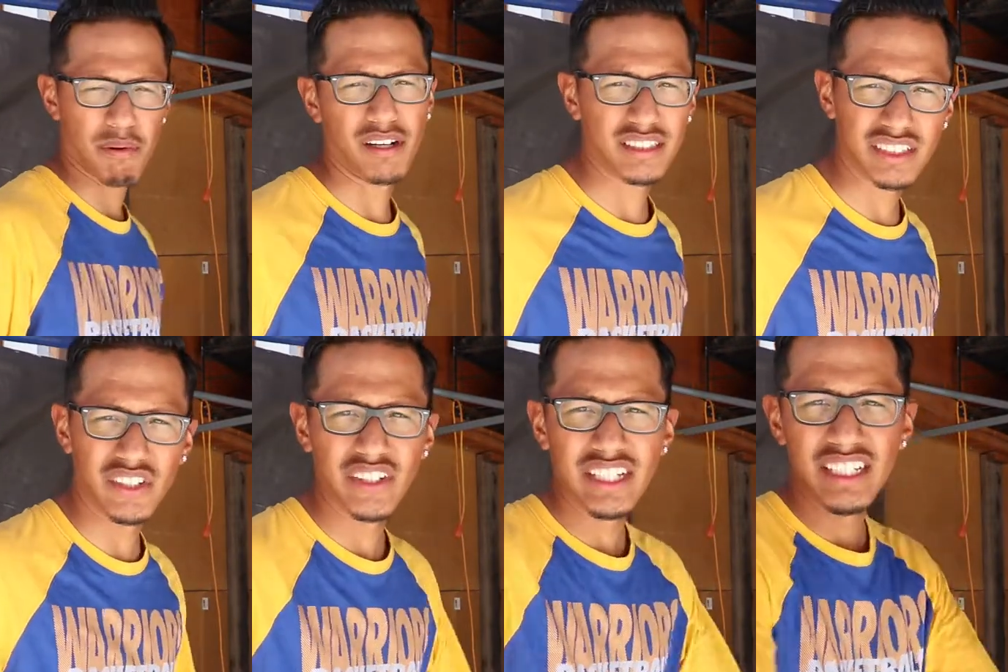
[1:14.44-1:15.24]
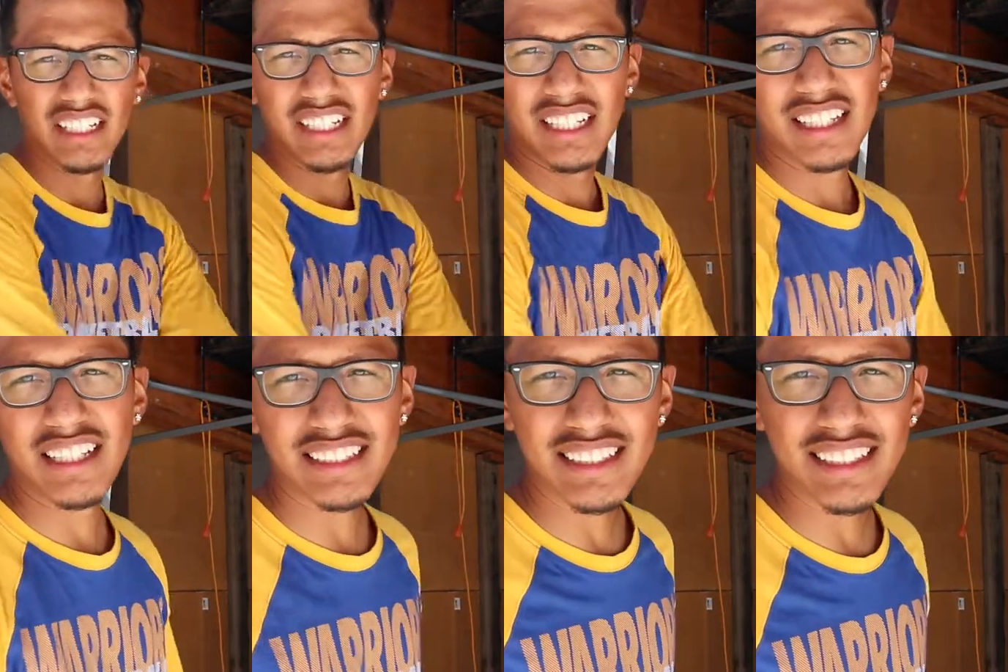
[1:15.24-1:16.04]
part. So
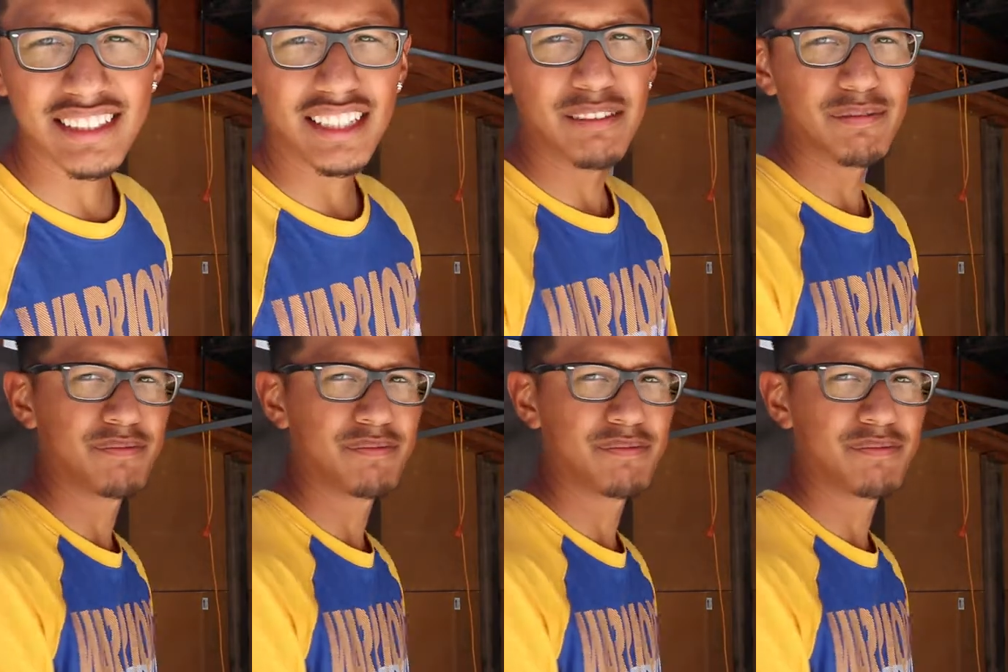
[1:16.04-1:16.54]
let's get this done.